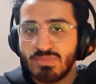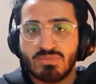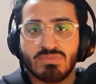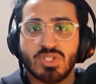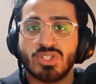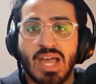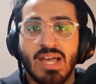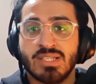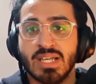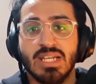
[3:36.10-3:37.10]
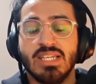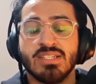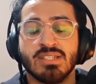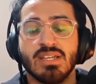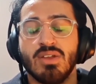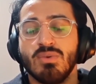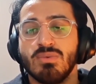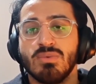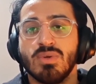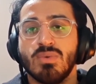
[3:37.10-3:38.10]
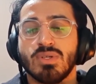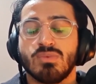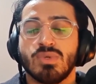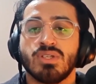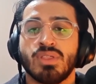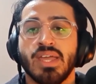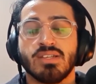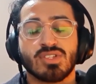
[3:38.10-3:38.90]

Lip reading: just ask at least, what do you think?